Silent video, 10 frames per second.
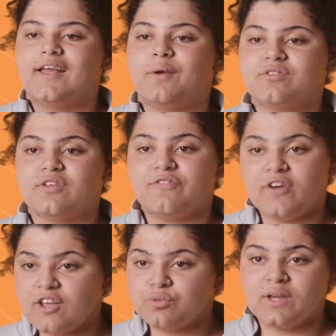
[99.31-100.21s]
It was the
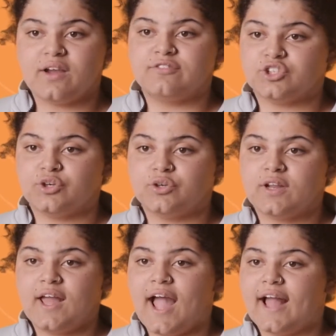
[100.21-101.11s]
first week of June
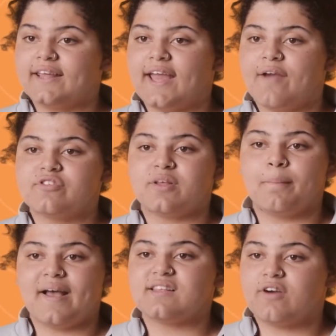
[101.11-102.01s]
and it gave us a
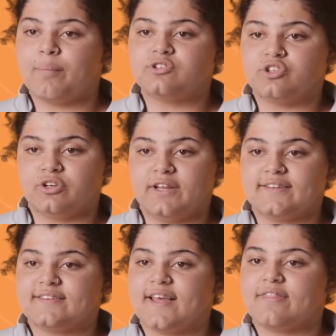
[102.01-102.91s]
massive opportunity to
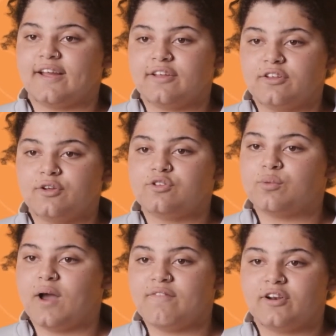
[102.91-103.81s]
say thank you to
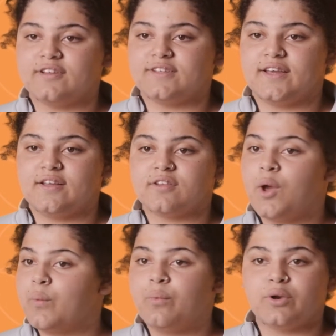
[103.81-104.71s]
our volunteers.
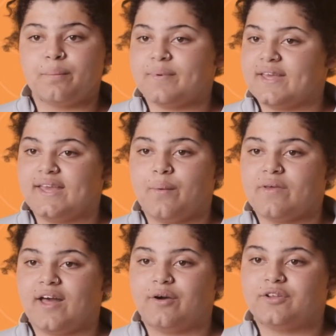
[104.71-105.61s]
We wouldn't be here
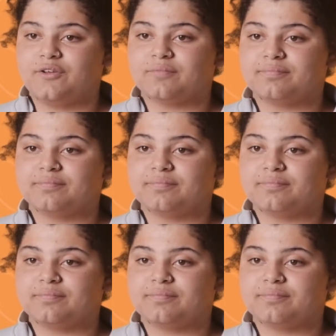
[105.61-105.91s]
without you.